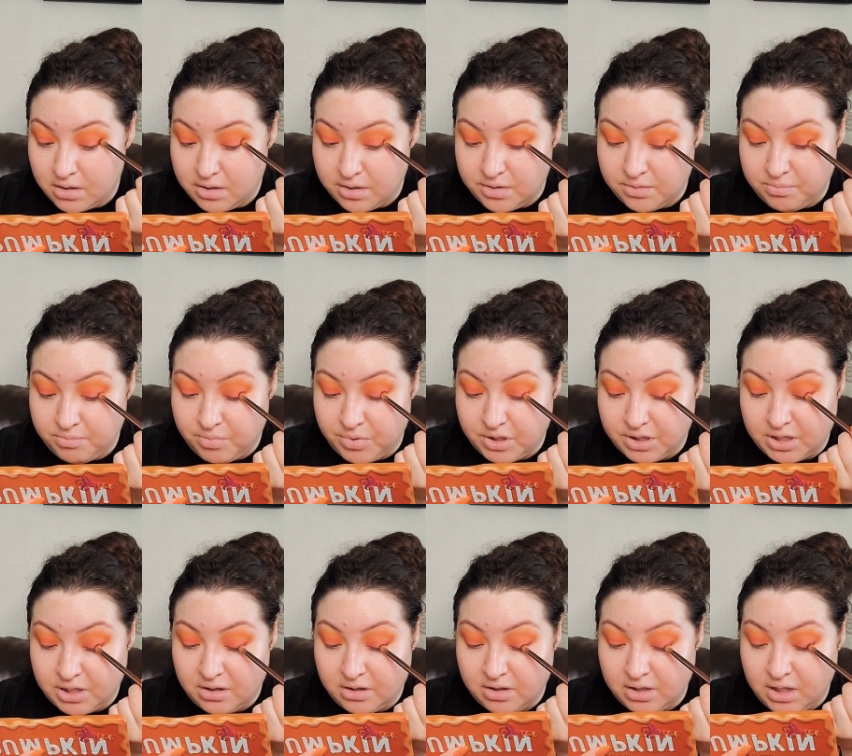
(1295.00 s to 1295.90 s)
Just put
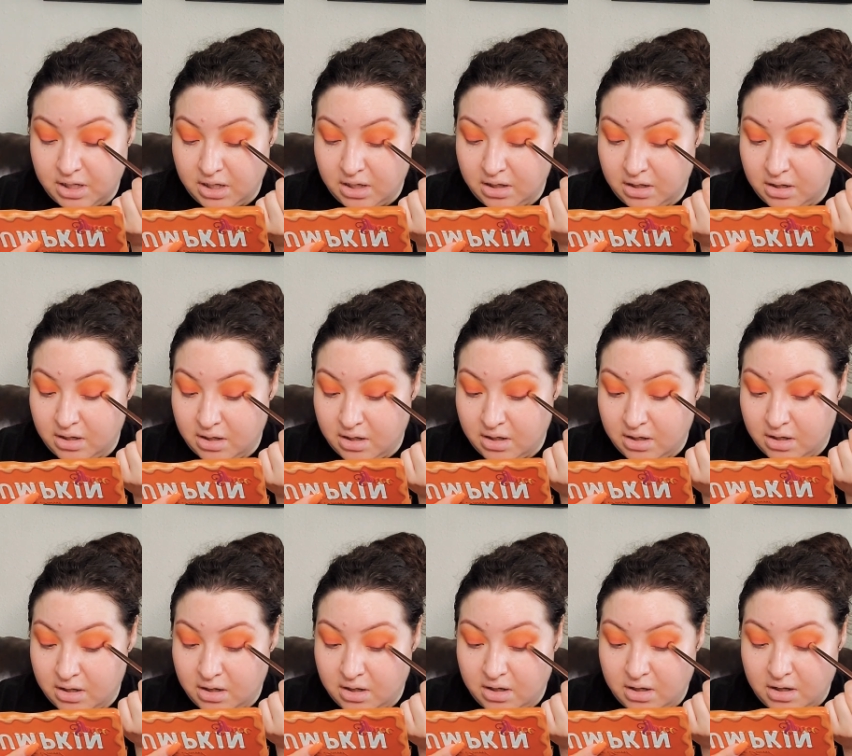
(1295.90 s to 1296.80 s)
that on the
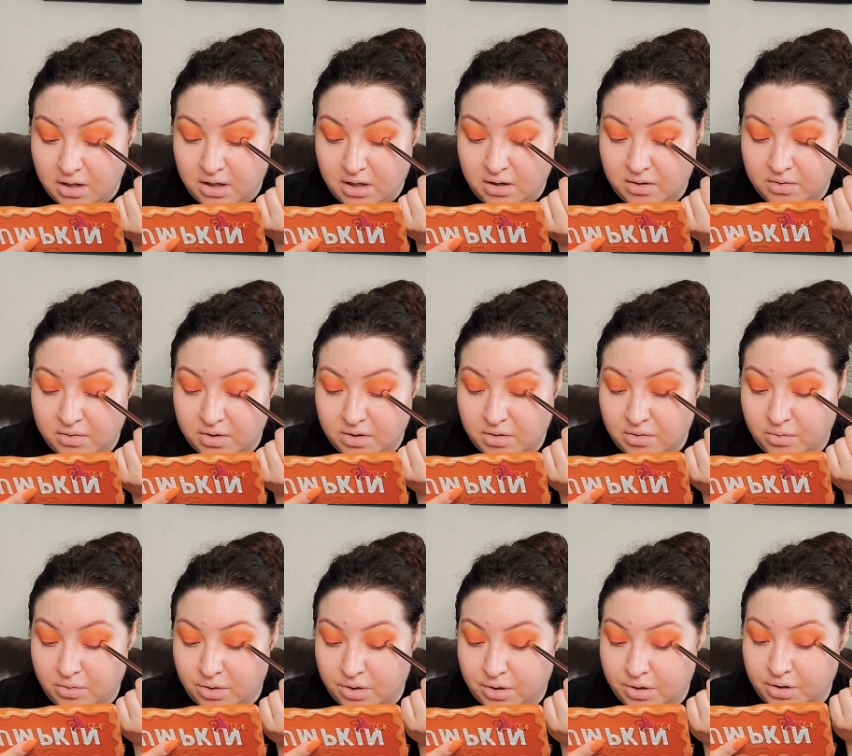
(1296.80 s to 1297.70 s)
outer
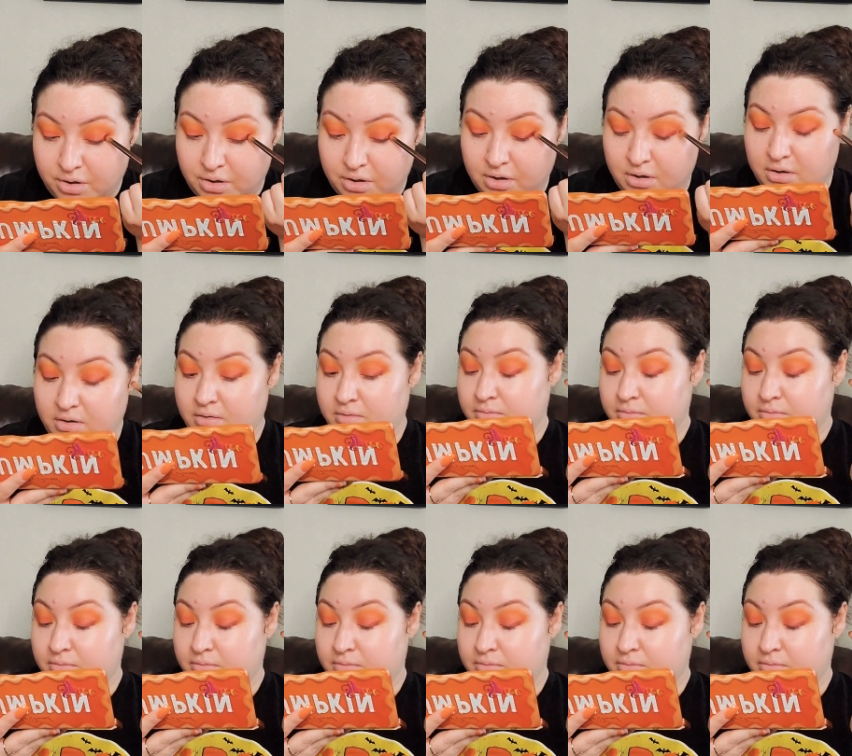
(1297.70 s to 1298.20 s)
corner.